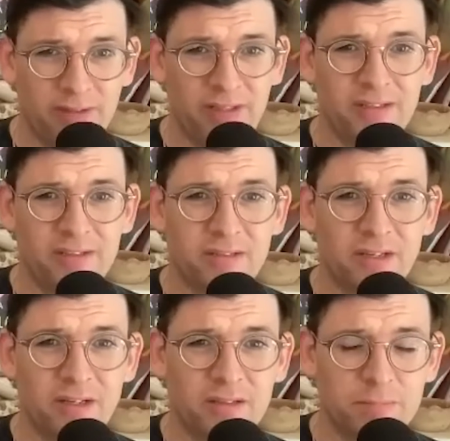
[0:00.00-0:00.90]
It is
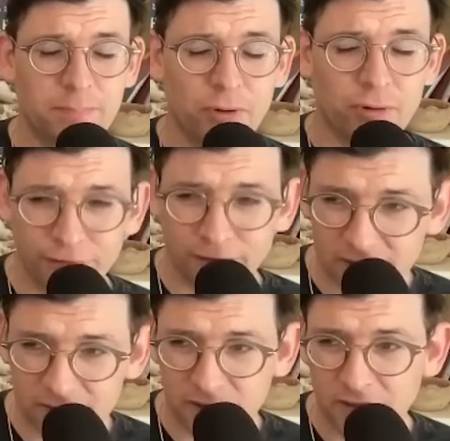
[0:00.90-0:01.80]

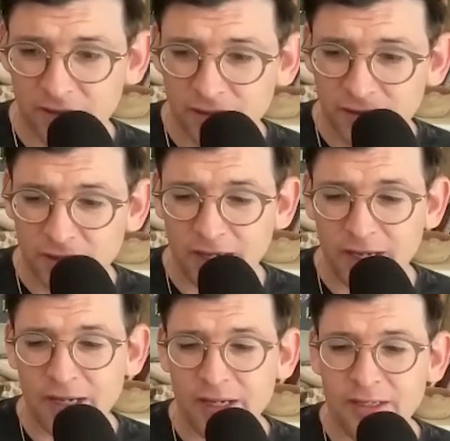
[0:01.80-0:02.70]
perfect,
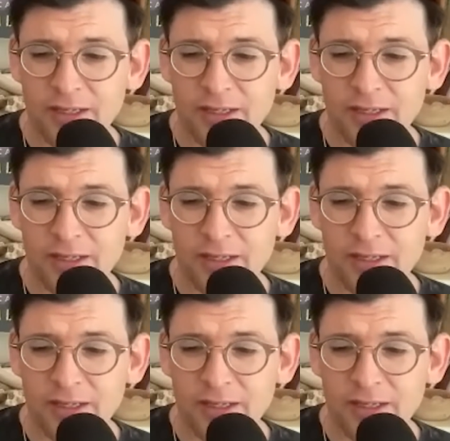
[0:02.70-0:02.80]
and